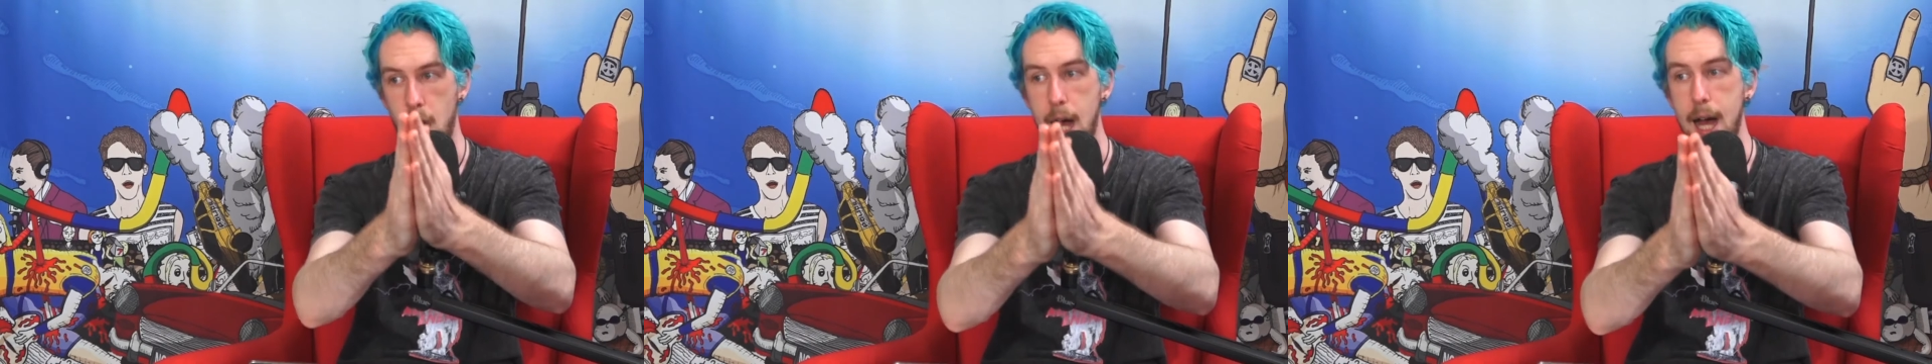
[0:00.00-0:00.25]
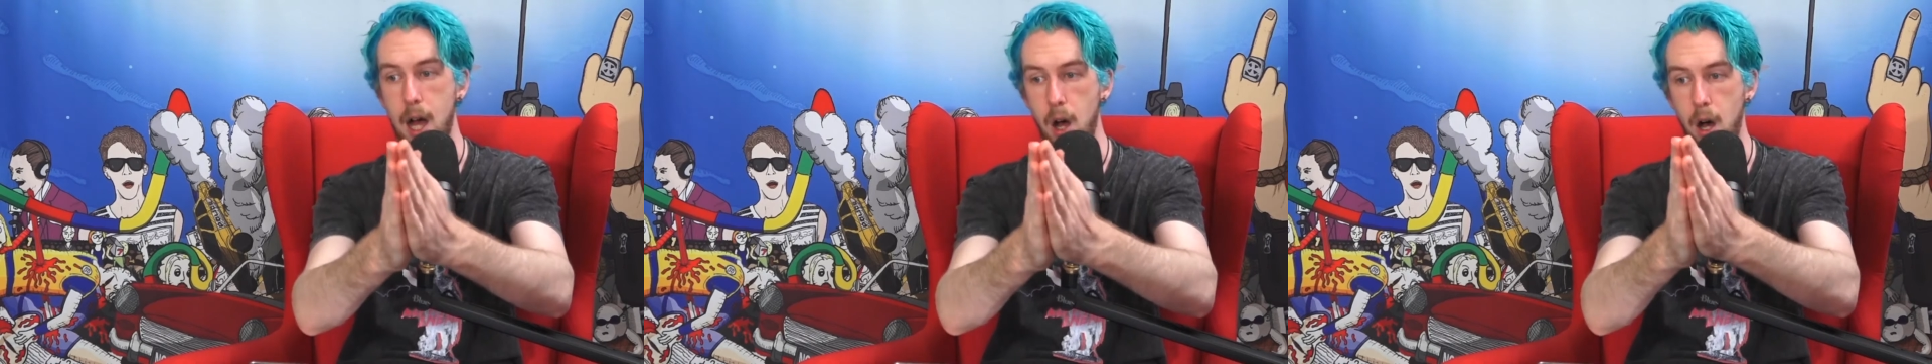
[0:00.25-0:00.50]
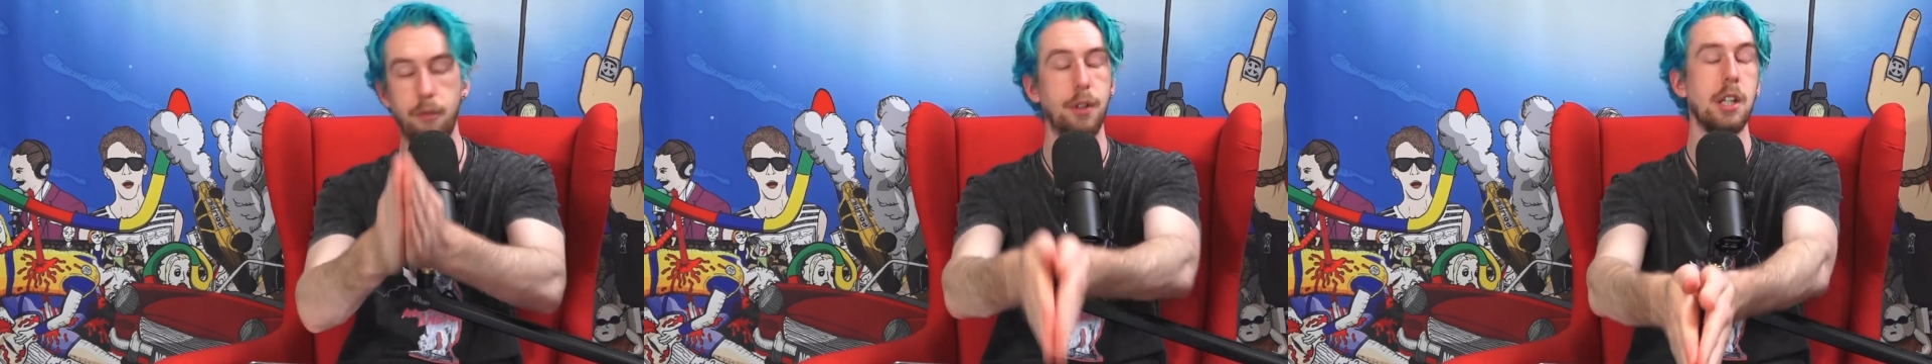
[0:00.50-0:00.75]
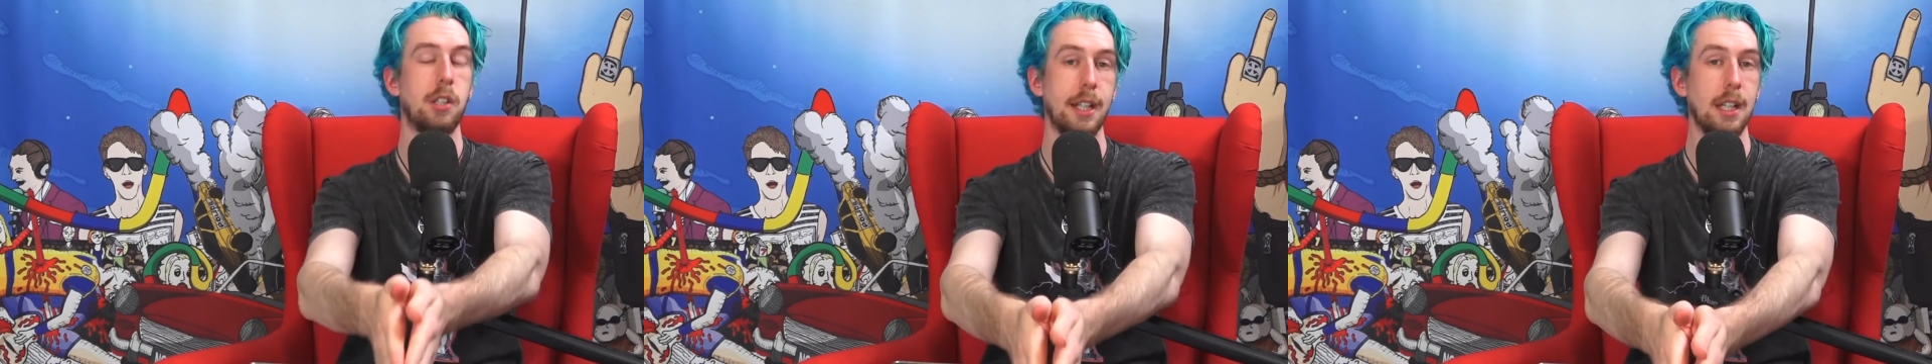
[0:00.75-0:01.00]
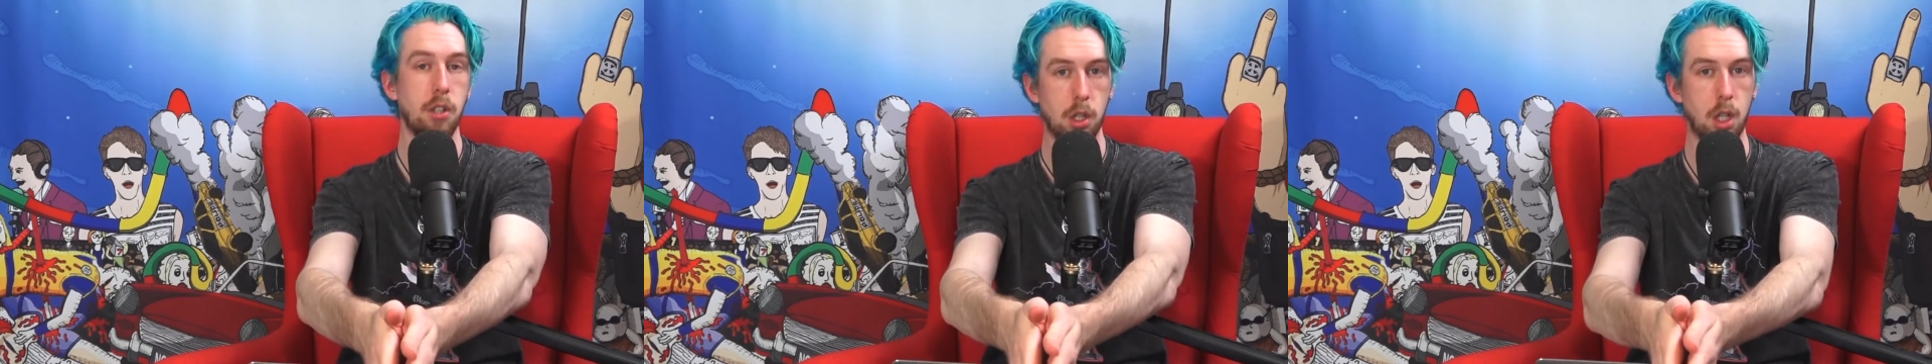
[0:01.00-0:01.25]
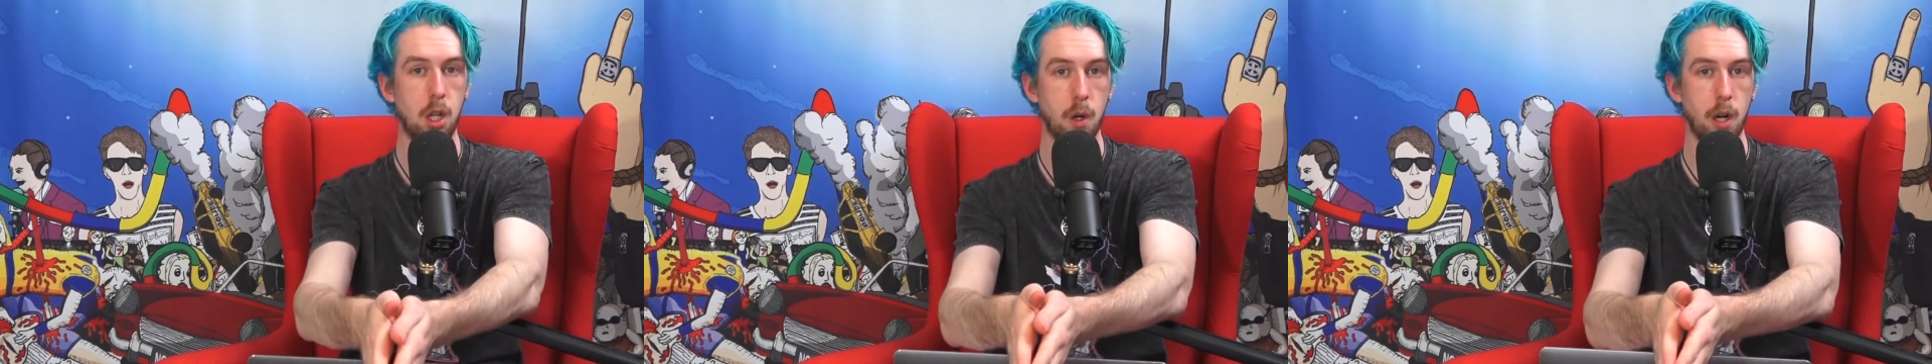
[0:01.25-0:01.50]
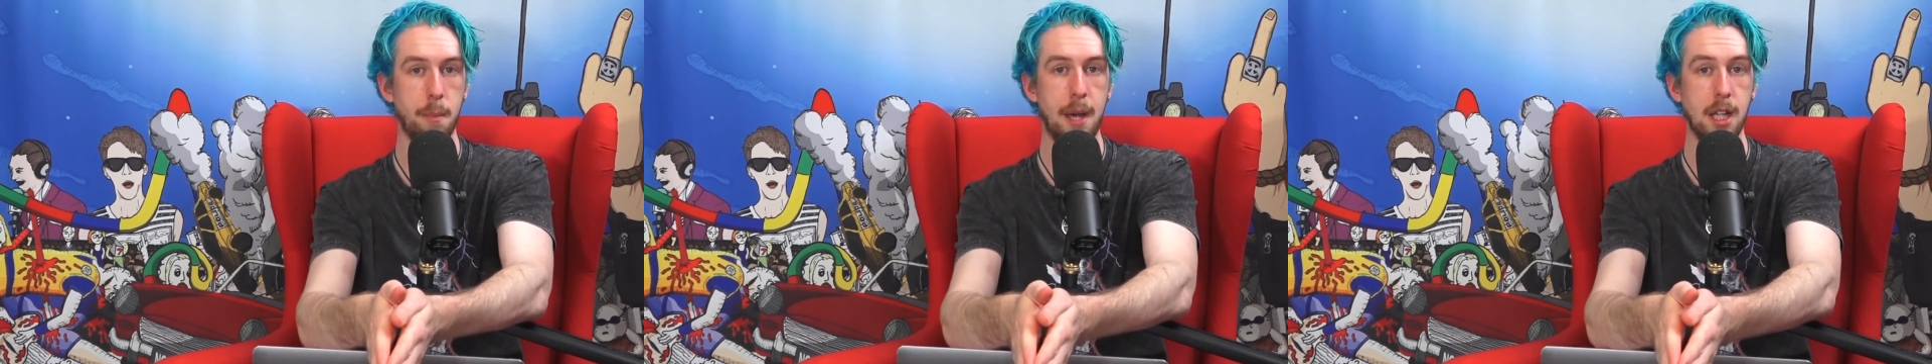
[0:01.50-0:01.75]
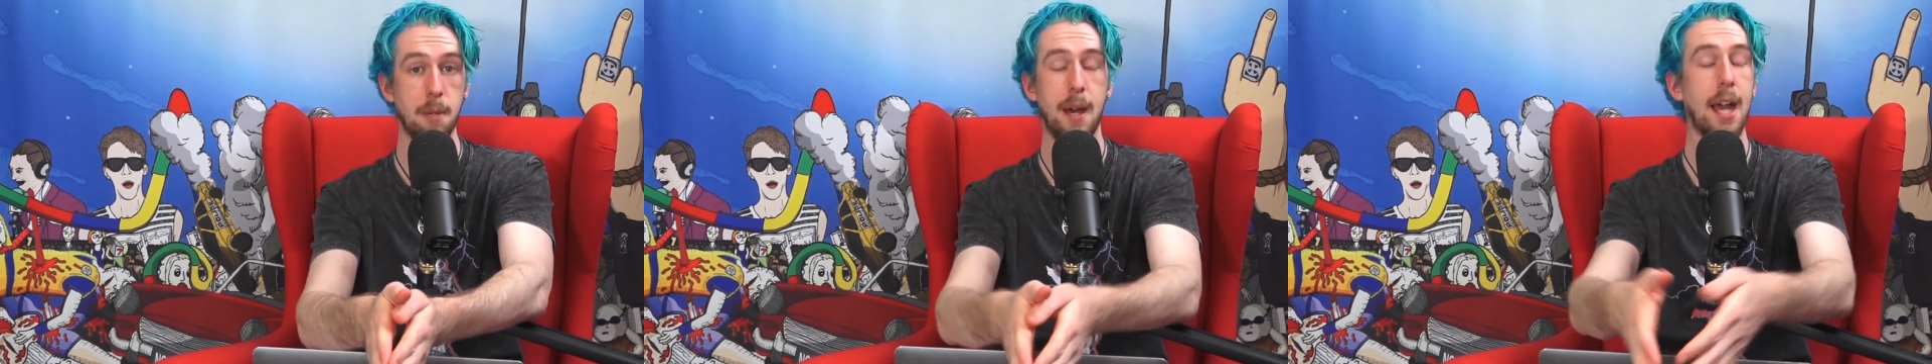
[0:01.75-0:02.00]
are obviously insecure
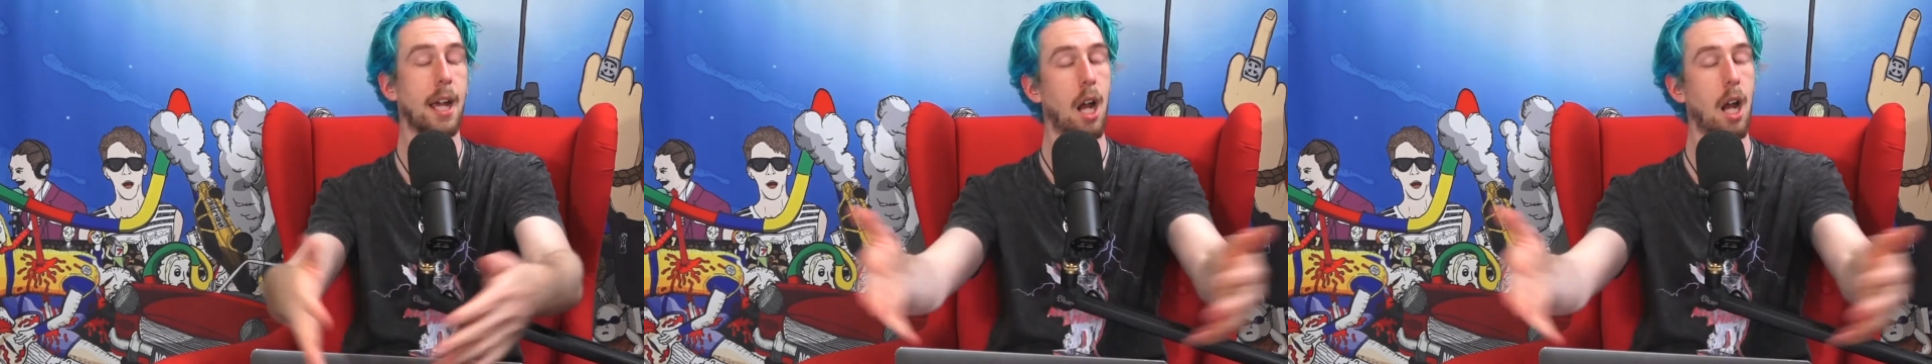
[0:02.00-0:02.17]
about your back,